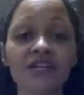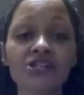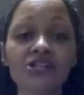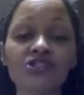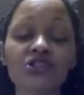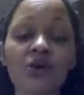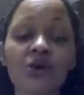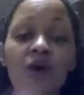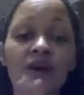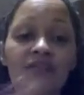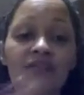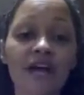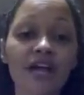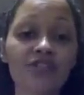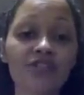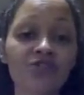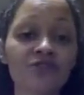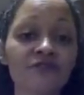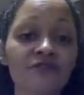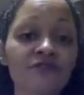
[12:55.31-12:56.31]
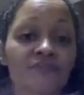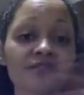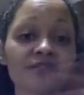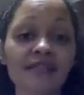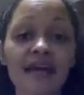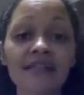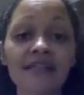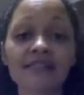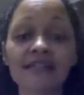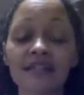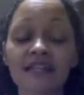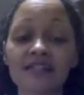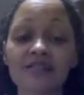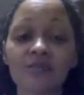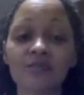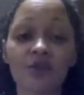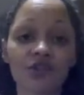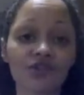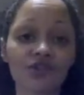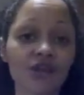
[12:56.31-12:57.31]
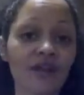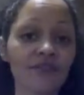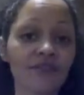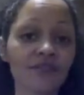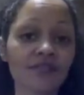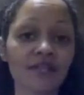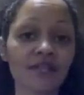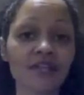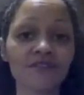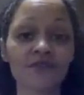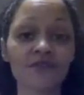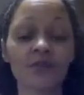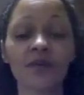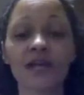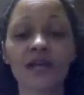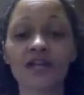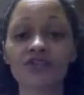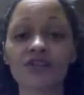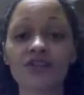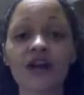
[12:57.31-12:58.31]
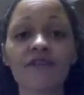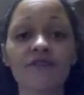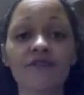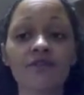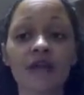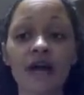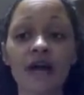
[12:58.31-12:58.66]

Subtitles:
So I've got 2 full sizes and a small travel size for when I travel.